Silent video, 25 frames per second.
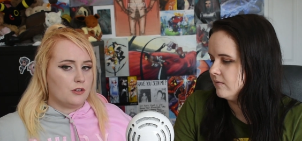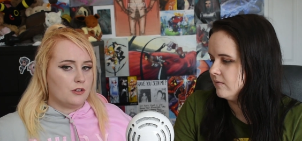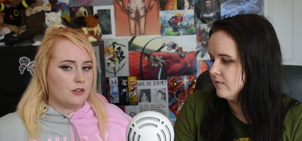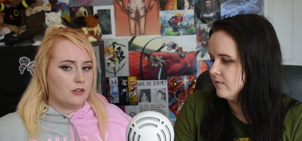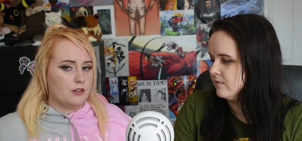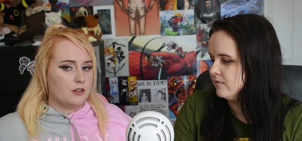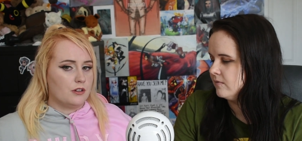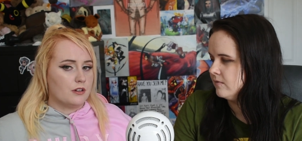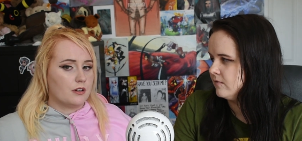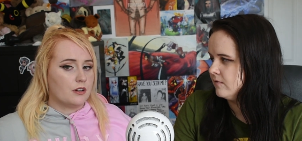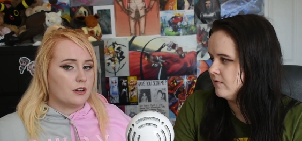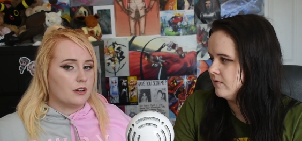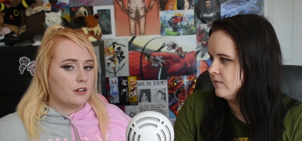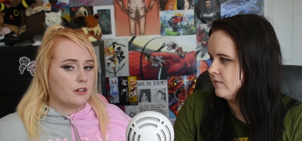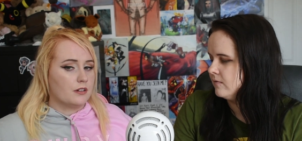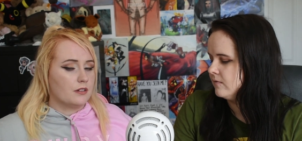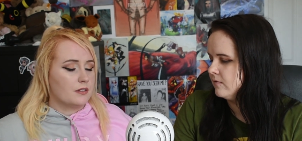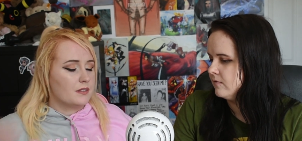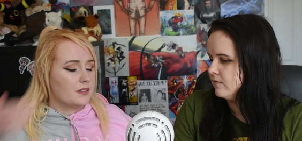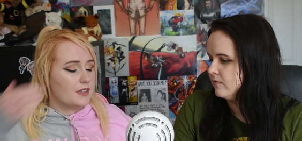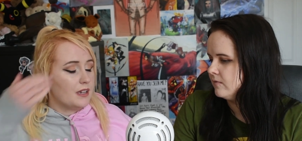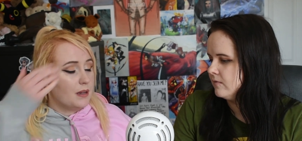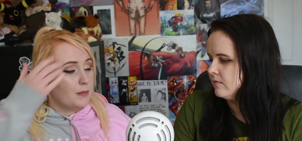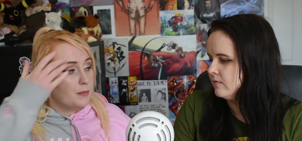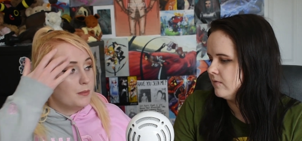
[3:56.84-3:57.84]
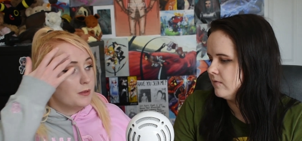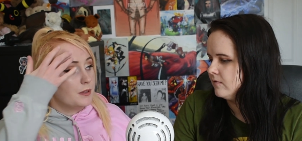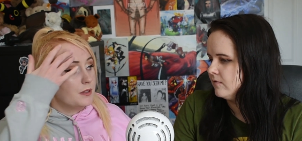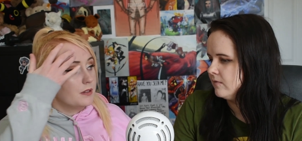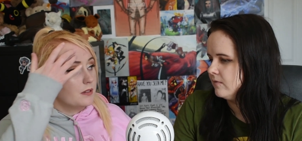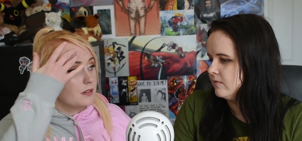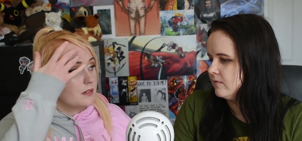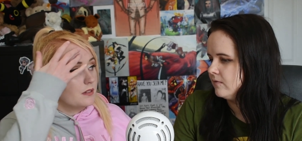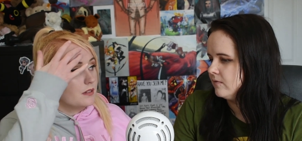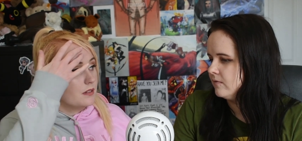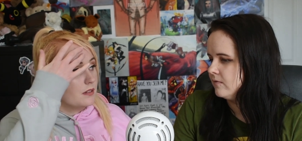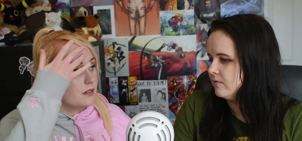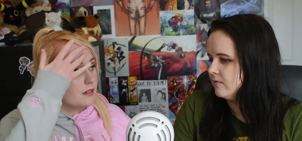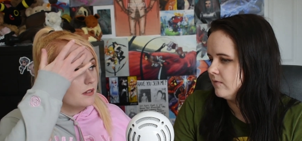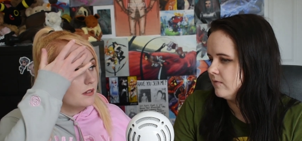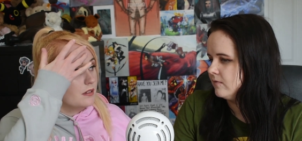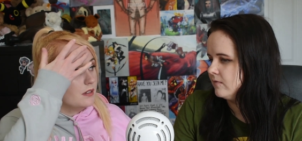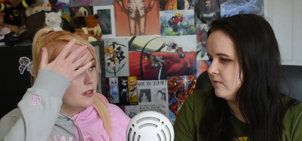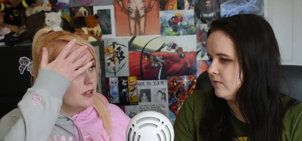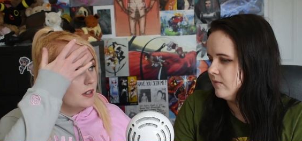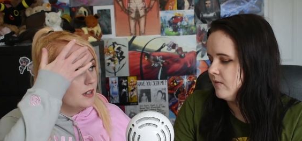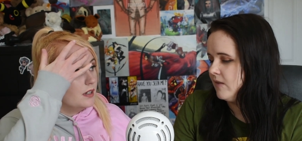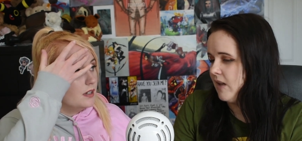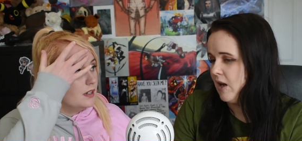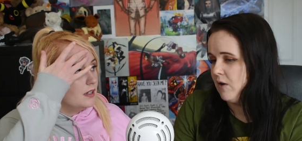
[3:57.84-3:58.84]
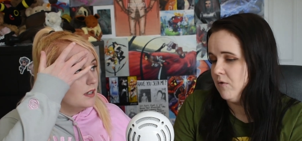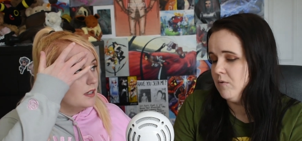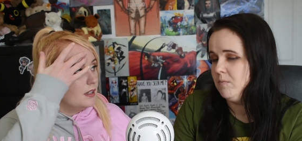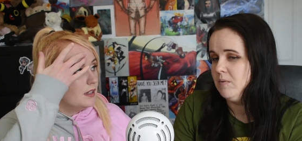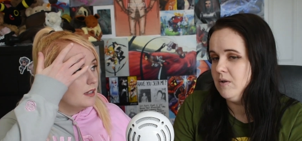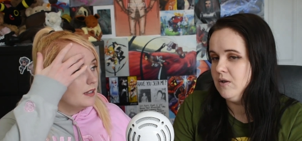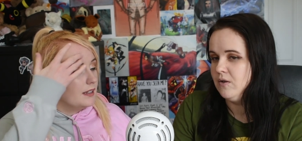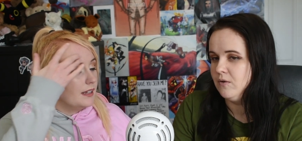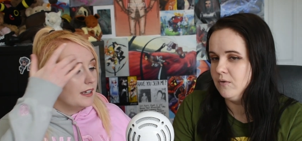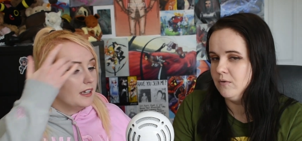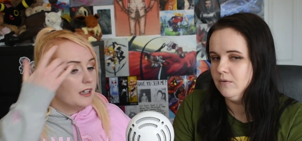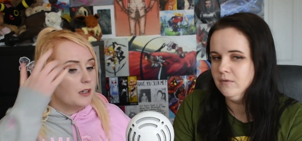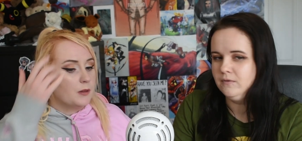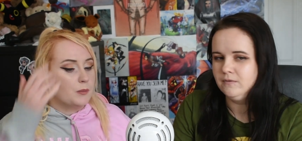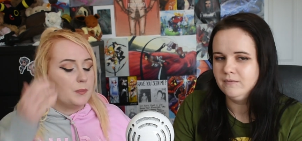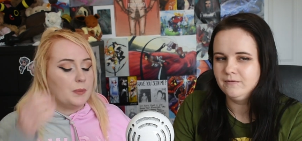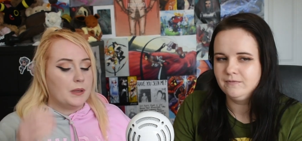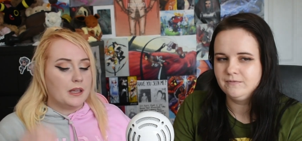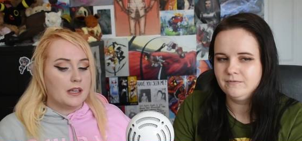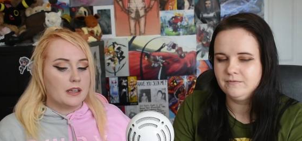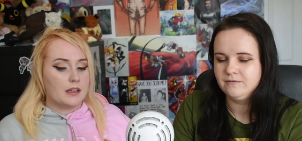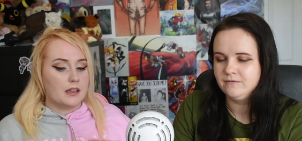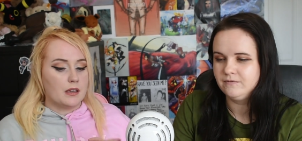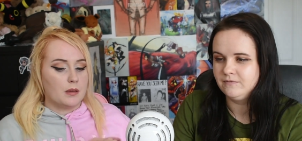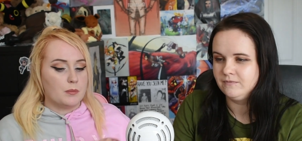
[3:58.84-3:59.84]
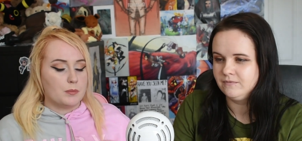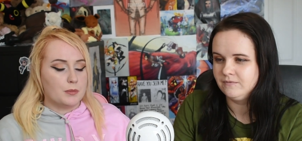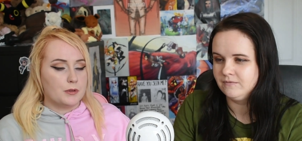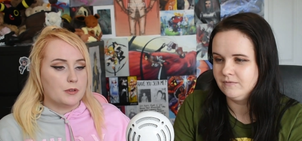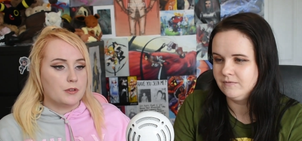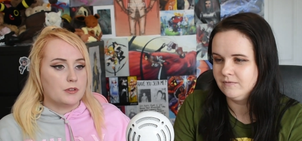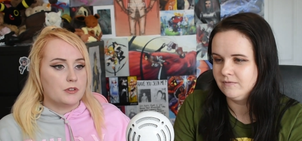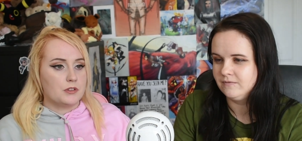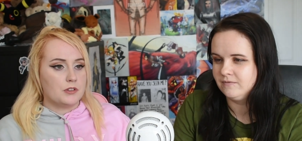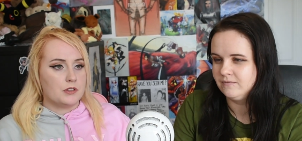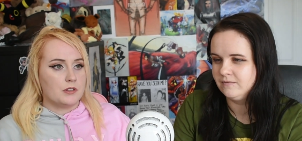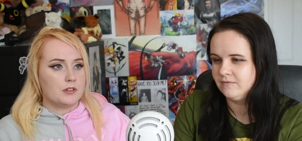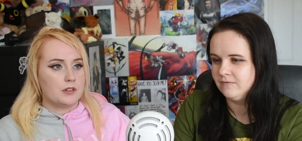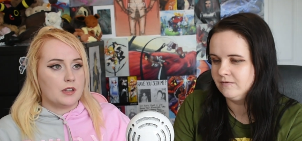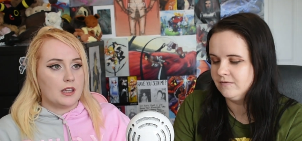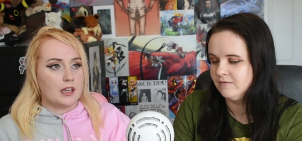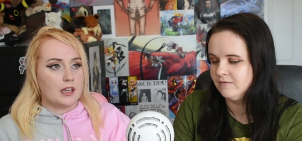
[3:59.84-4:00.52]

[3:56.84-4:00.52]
Speaker 1: on her semblance. That would be cool. Like being able to